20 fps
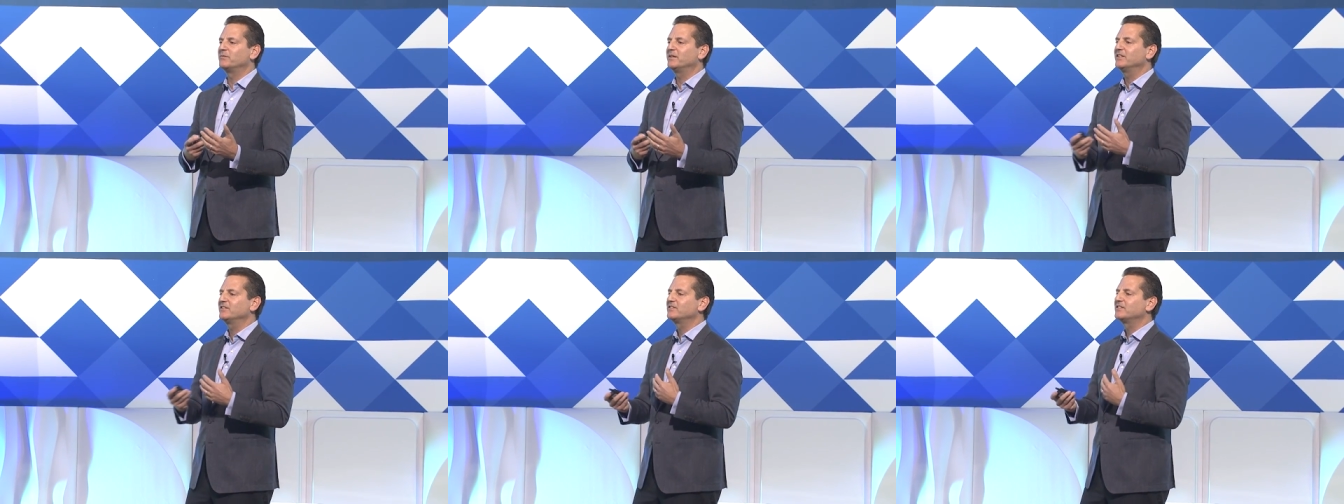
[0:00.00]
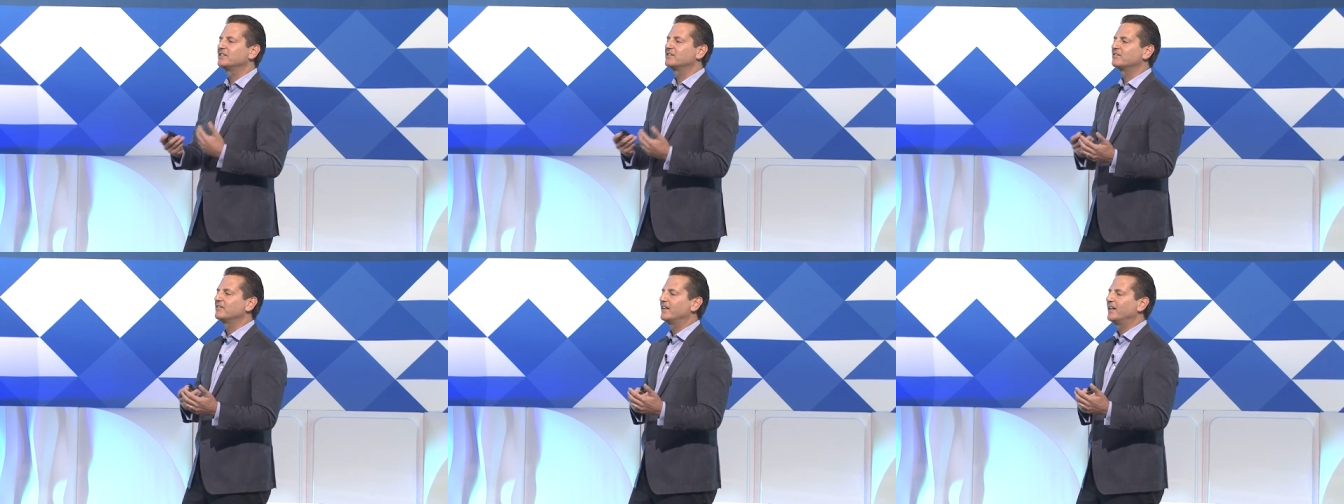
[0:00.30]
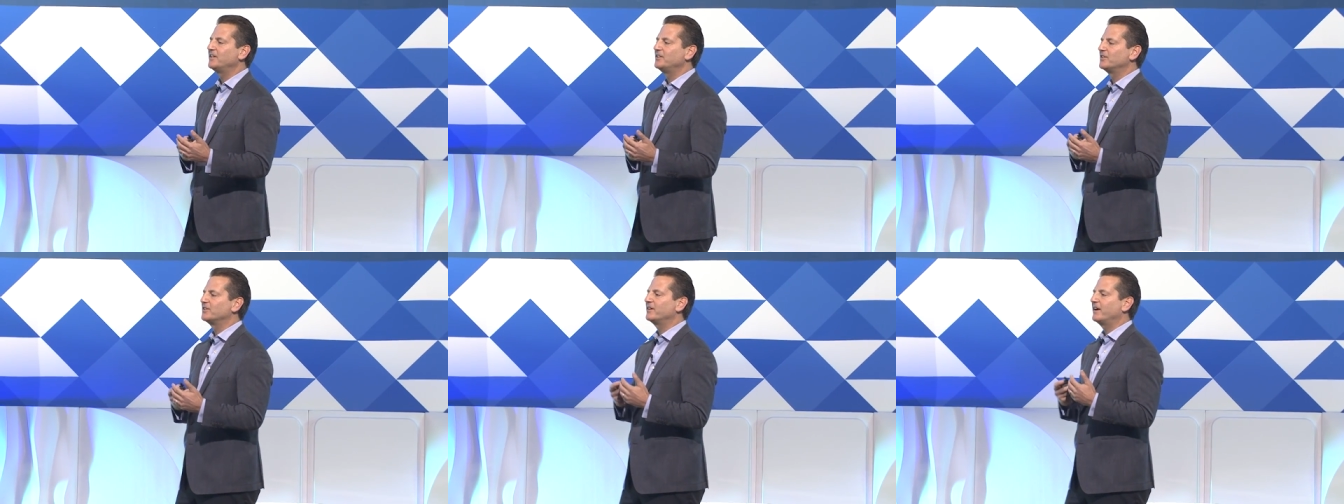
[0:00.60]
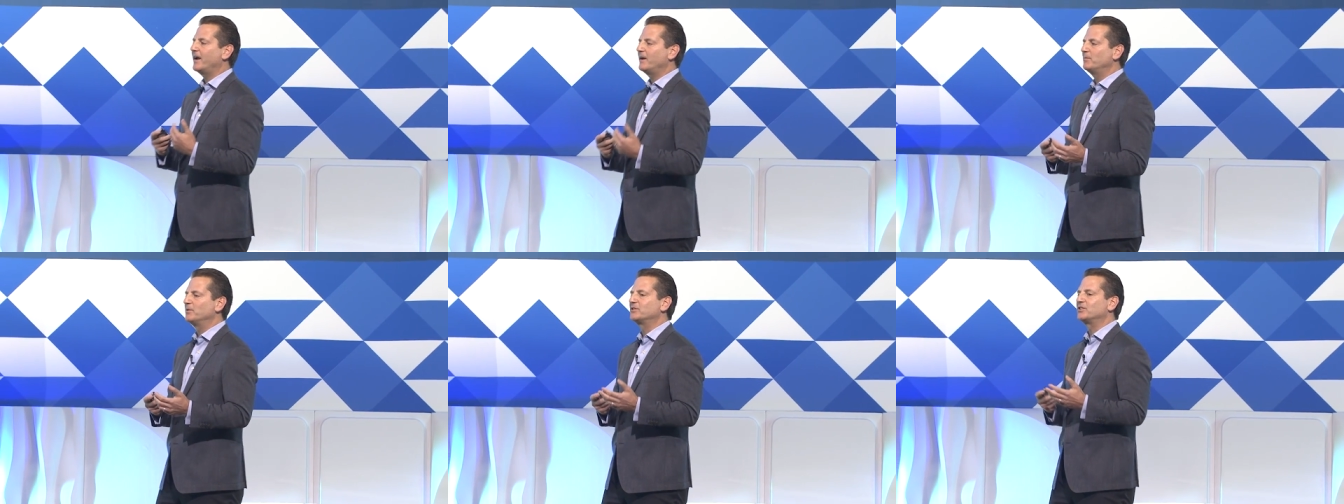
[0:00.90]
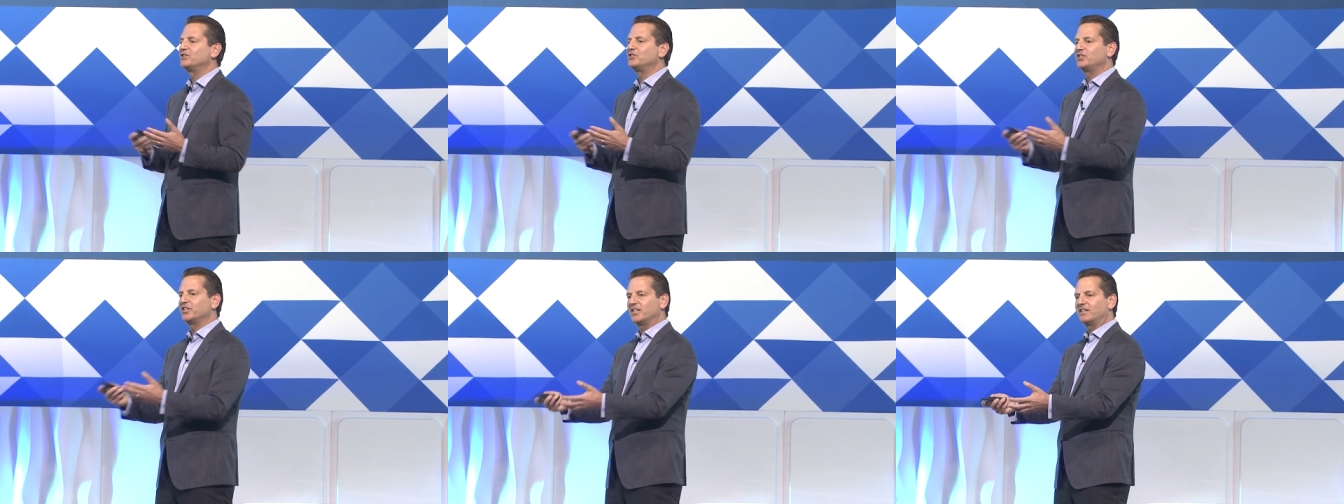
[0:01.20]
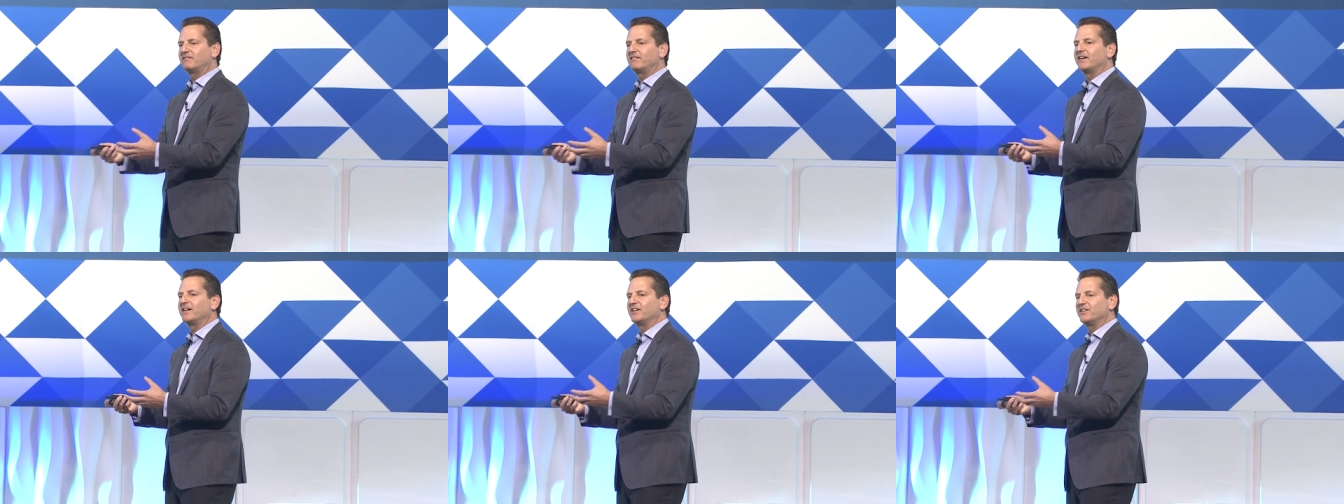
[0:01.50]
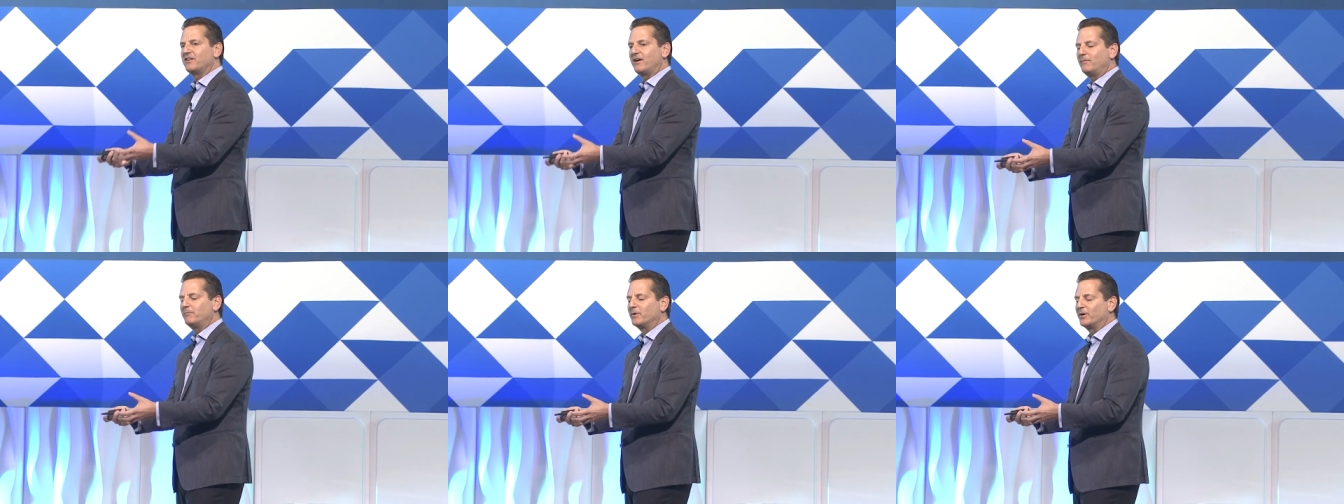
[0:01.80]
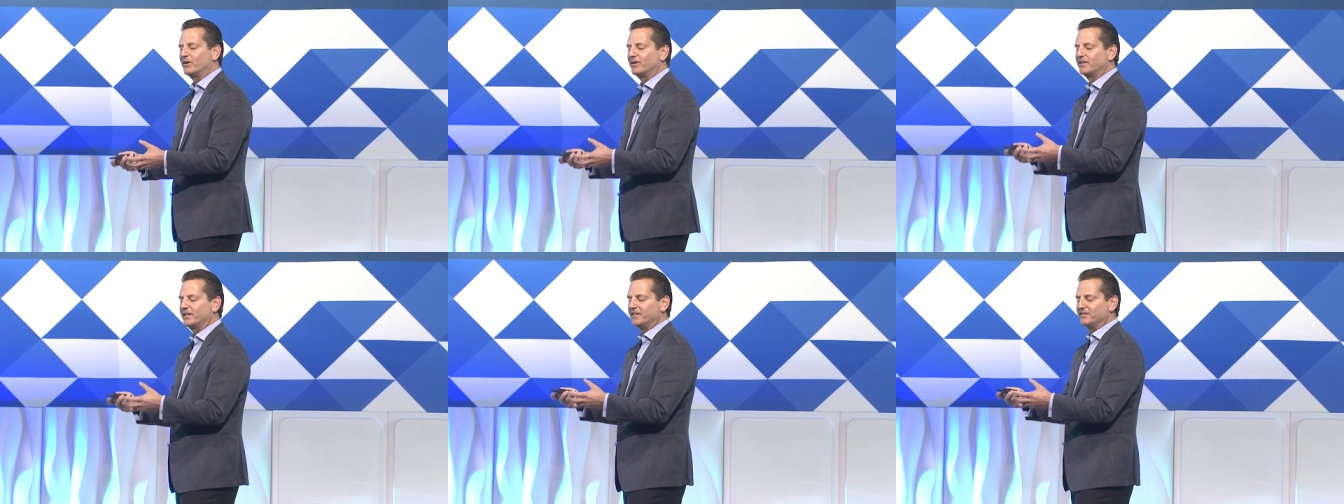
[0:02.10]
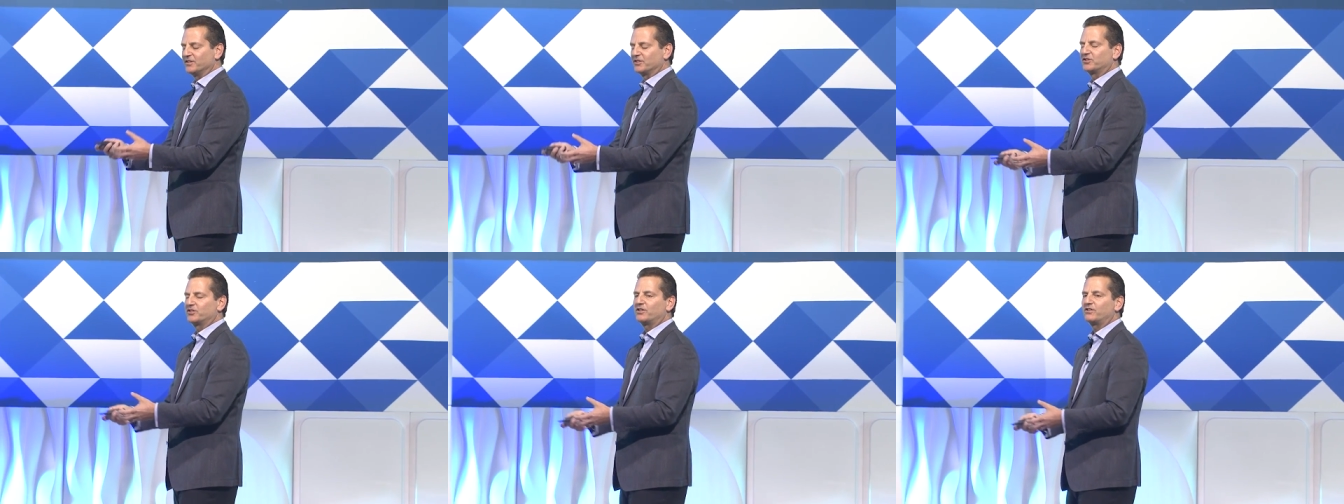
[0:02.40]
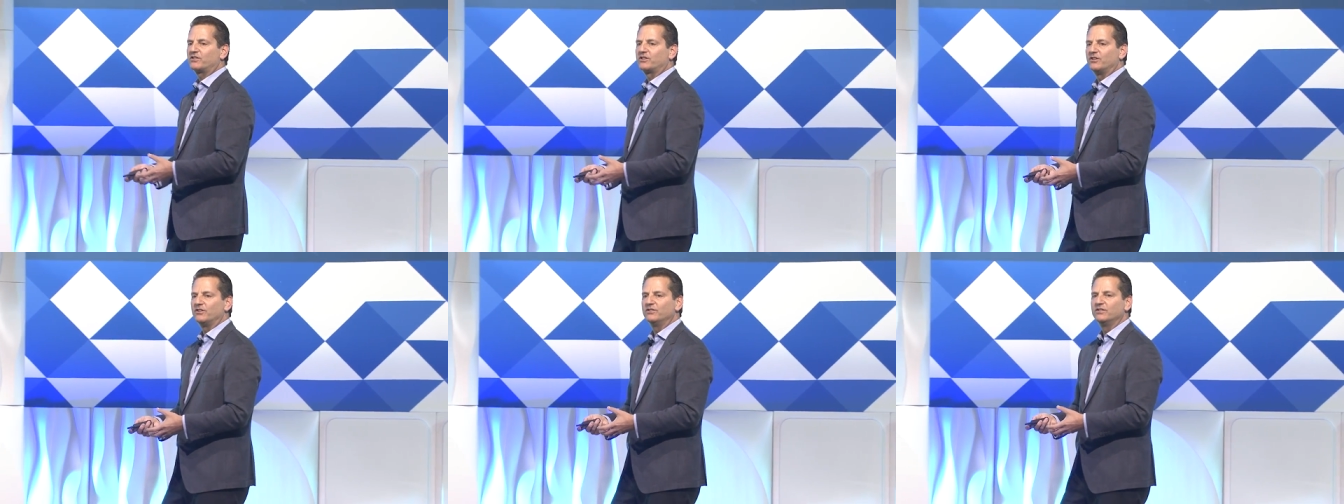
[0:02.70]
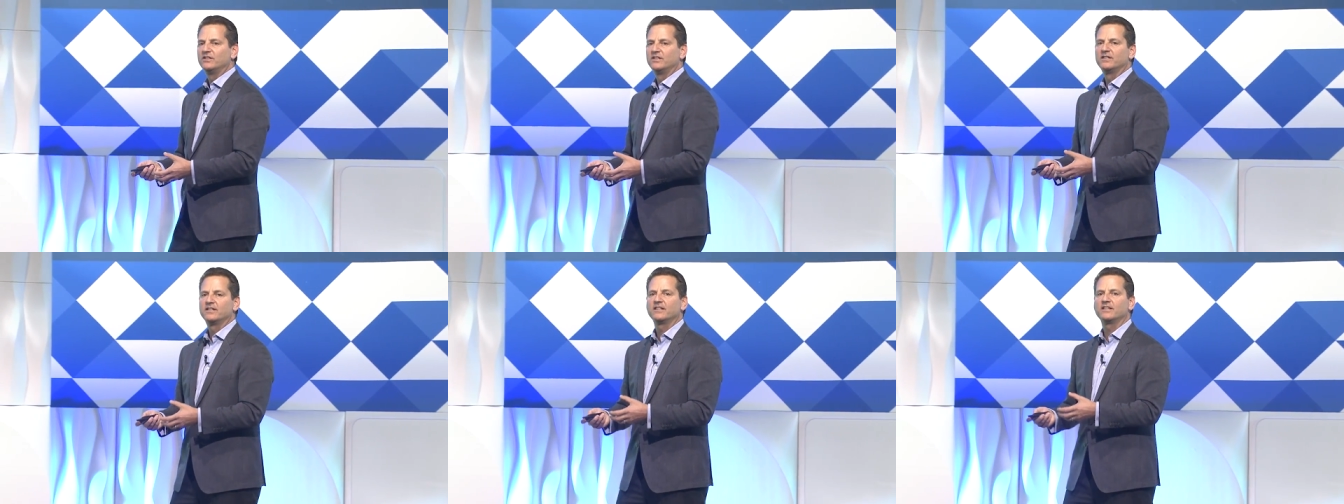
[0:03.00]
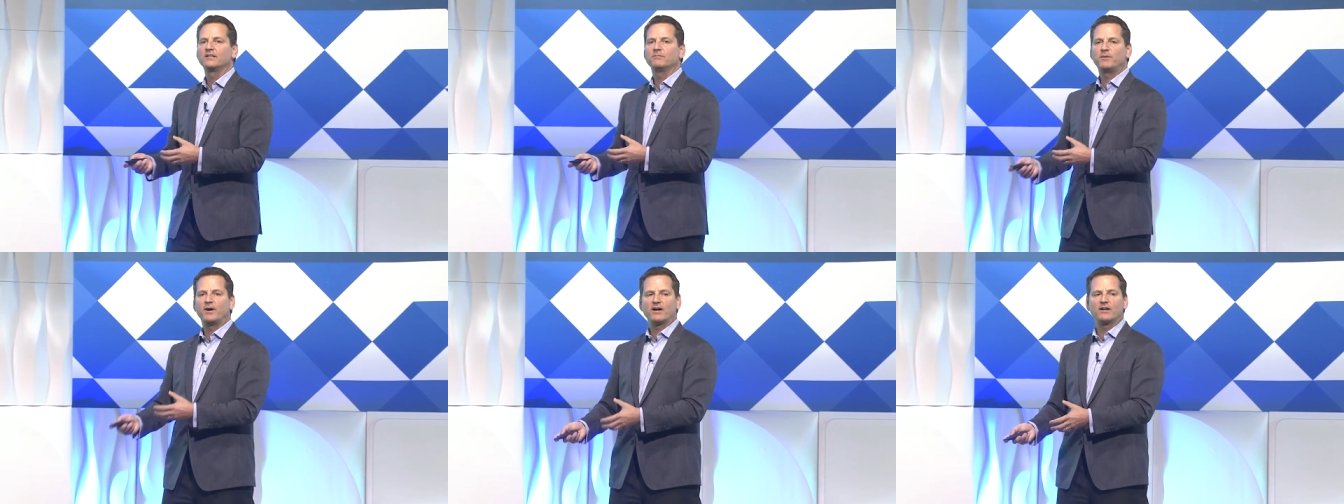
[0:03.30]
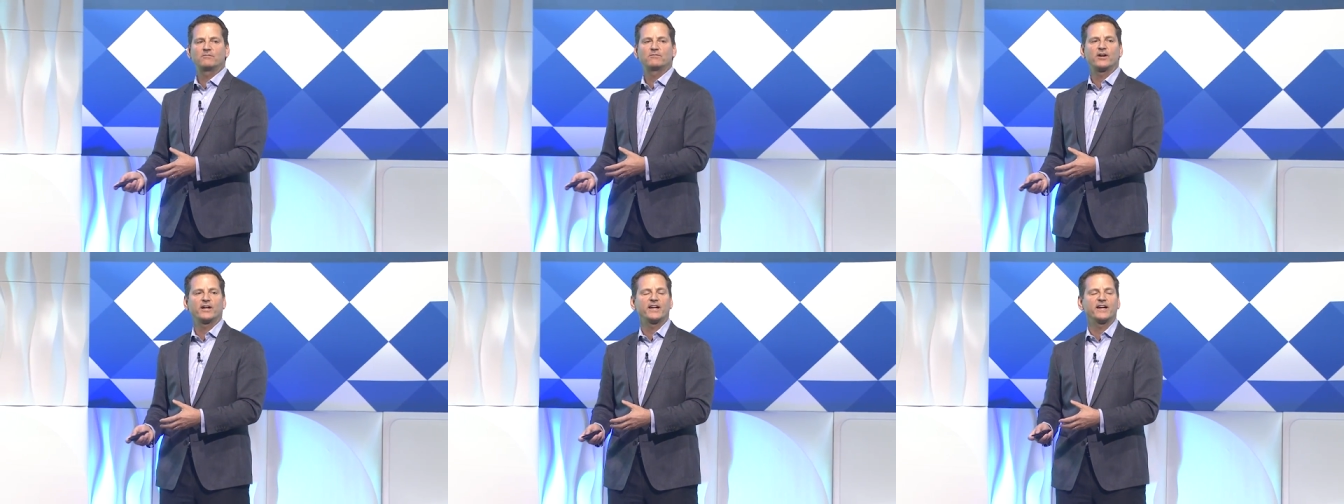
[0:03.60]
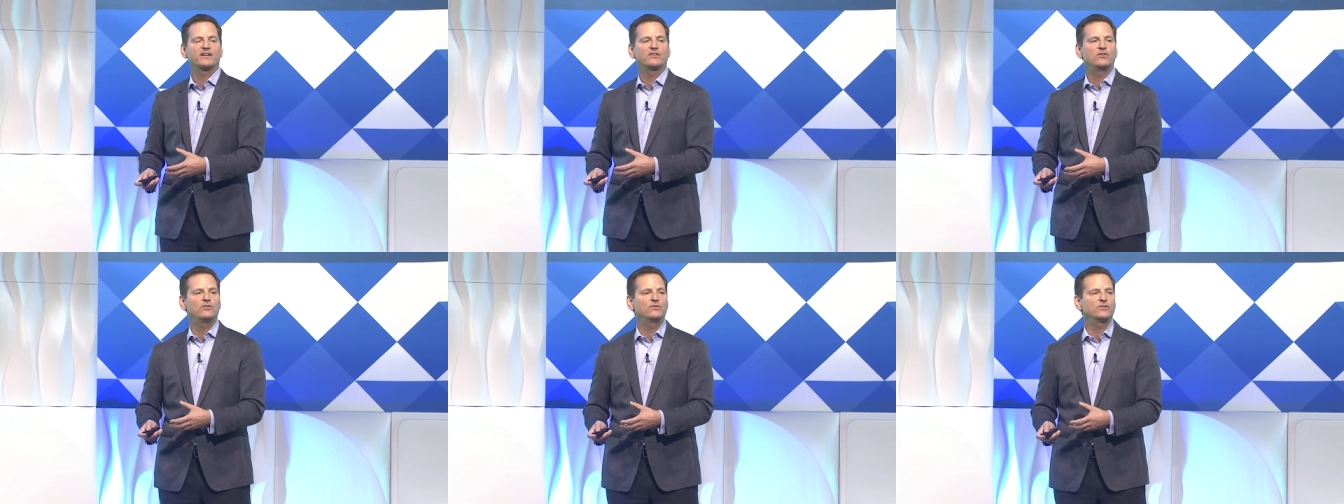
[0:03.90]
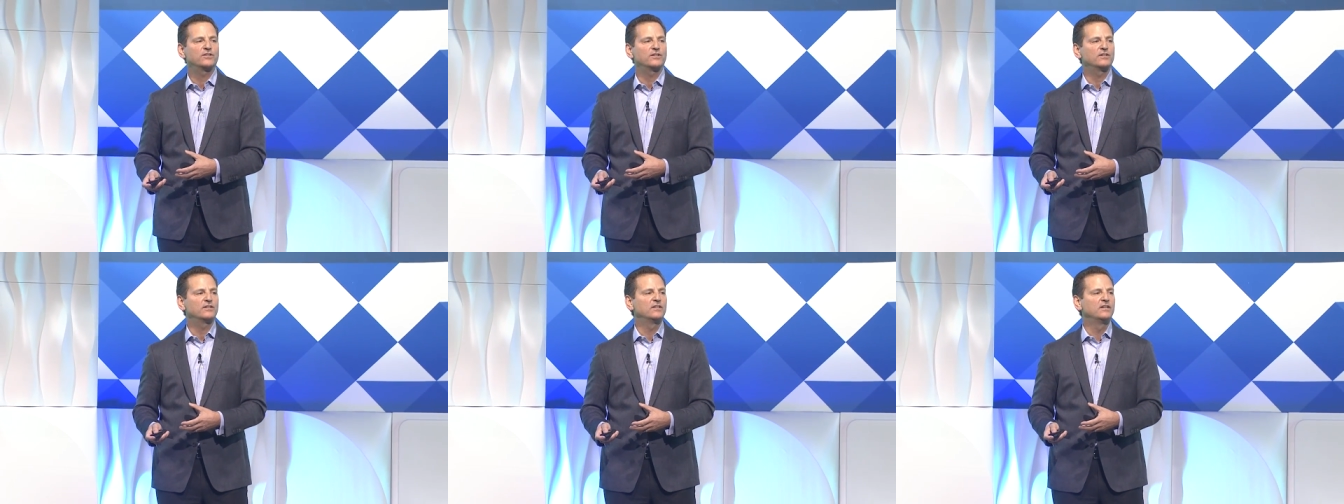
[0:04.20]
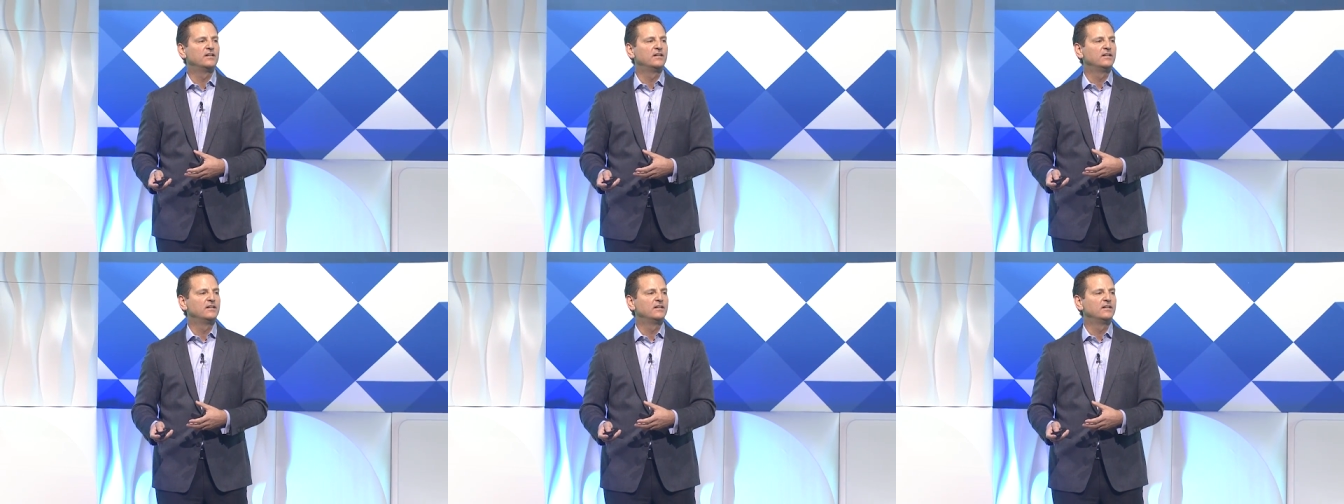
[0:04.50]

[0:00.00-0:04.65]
is this lender able to generate a number in the circle in the bottom right-hand corner